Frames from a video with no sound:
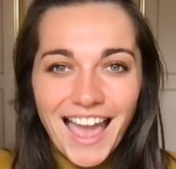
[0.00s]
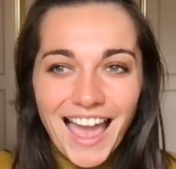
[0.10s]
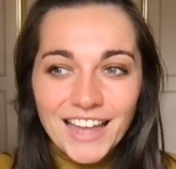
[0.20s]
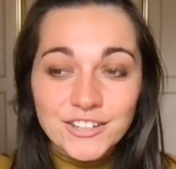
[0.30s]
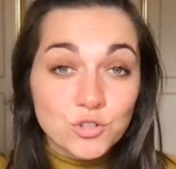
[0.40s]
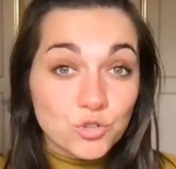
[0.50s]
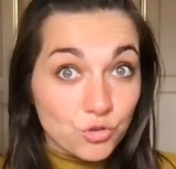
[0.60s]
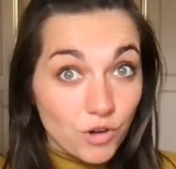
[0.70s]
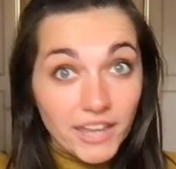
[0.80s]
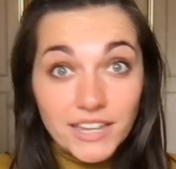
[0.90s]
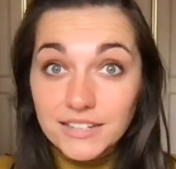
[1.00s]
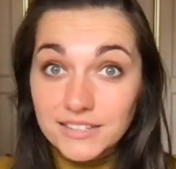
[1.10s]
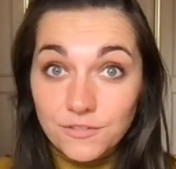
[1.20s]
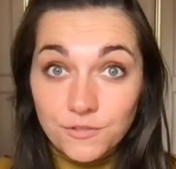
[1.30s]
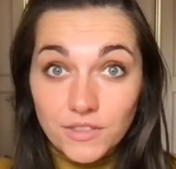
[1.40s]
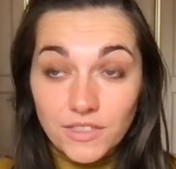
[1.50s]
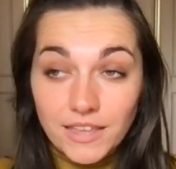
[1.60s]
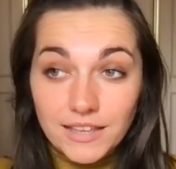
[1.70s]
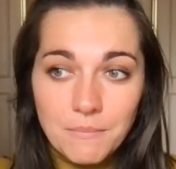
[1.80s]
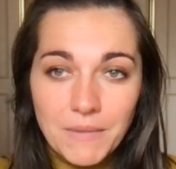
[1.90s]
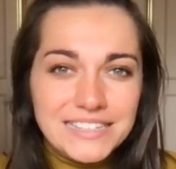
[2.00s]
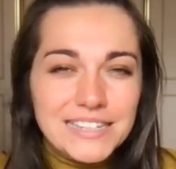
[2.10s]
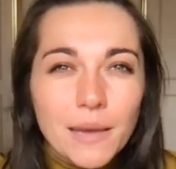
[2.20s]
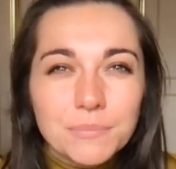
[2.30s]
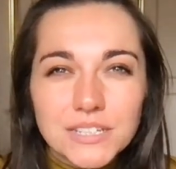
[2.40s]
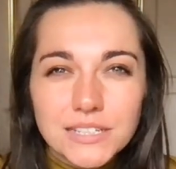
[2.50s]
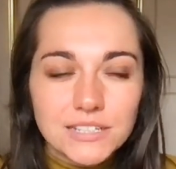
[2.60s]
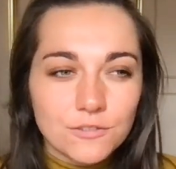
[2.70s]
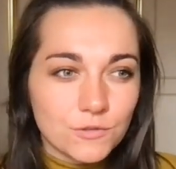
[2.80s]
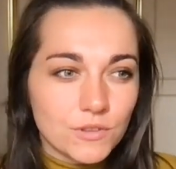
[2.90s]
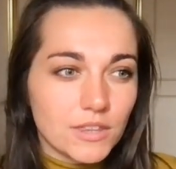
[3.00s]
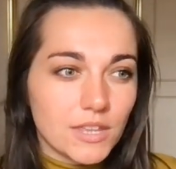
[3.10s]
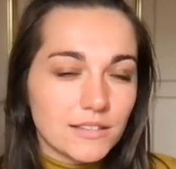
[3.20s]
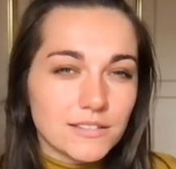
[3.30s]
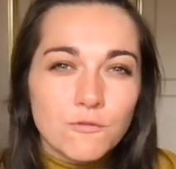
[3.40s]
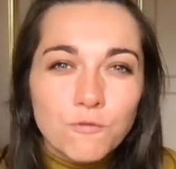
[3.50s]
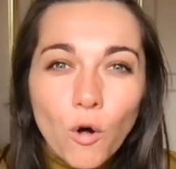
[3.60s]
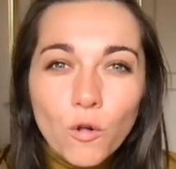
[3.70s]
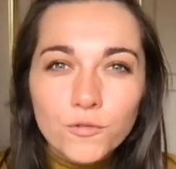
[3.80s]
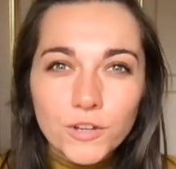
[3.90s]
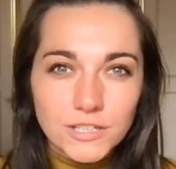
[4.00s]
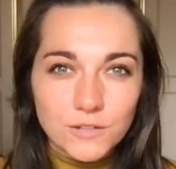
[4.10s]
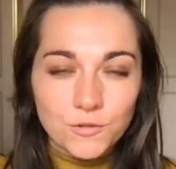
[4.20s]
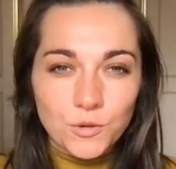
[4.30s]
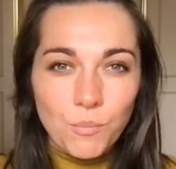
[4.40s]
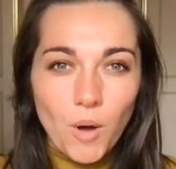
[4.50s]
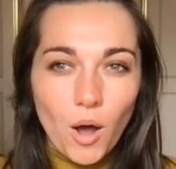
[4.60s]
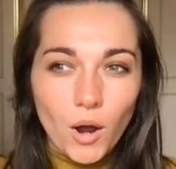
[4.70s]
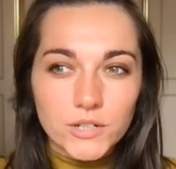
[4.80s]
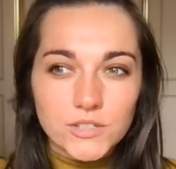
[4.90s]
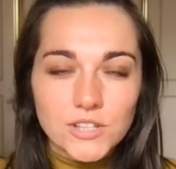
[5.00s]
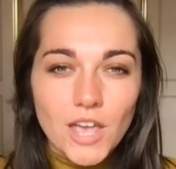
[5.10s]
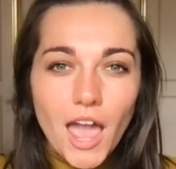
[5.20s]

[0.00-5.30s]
and trying different things, adapting different things, evolving different parts,